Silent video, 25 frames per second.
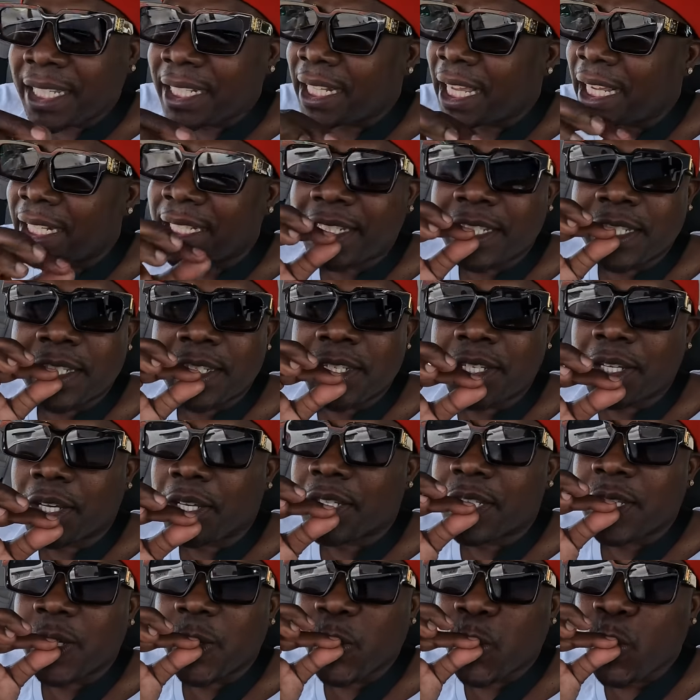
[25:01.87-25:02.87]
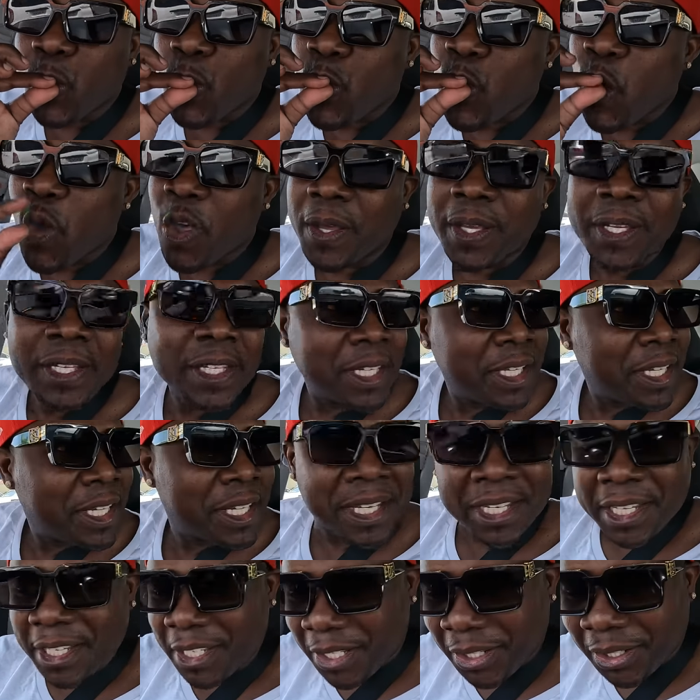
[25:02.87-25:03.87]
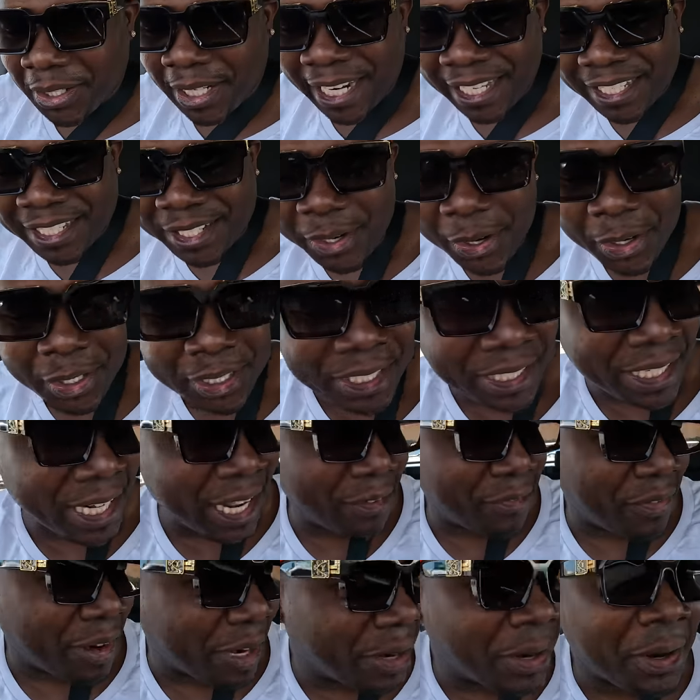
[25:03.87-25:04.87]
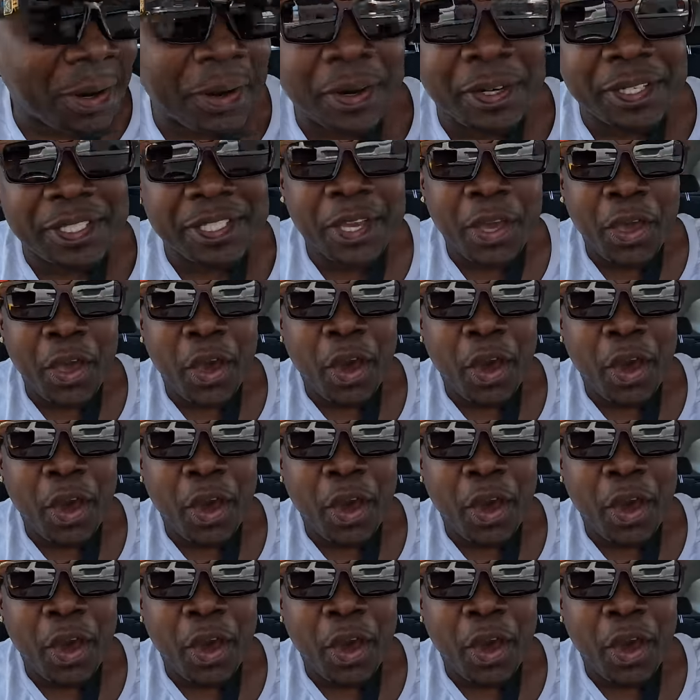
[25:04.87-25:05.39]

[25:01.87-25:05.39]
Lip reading: That is just, so let's go to Devon House.